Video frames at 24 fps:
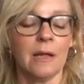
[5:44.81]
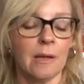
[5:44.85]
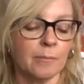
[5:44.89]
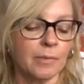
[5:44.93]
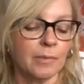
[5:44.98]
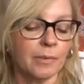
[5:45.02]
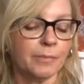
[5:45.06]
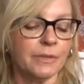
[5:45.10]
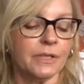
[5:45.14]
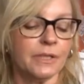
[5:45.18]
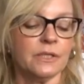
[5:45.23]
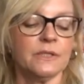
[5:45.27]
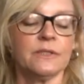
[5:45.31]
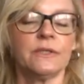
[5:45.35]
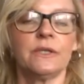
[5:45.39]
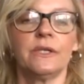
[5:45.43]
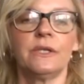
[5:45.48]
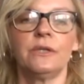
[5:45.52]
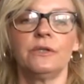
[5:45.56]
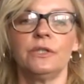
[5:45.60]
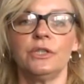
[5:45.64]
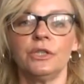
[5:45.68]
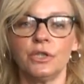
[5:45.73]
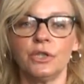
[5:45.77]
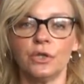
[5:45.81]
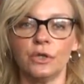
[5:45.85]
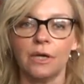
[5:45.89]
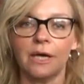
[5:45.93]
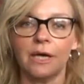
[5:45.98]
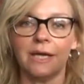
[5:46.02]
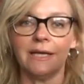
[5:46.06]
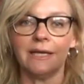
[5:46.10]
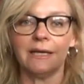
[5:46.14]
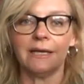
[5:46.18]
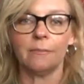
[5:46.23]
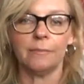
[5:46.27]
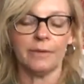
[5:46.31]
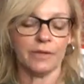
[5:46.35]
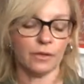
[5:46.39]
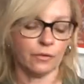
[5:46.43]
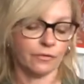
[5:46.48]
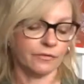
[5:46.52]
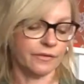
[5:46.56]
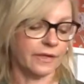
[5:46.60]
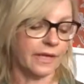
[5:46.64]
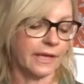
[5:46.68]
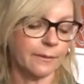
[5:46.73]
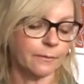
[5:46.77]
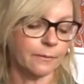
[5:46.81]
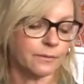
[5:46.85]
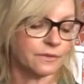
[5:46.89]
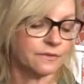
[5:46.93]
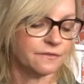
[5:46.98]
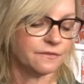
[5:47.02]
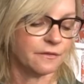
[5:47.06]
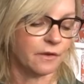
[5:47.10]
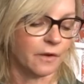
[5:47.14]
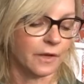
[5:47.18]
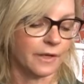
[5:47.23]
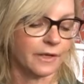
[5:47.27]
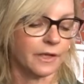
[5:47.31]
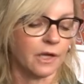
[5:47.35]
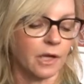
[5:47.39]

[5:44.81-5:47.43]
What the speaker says: but because I only took a little bit of it, it was fine.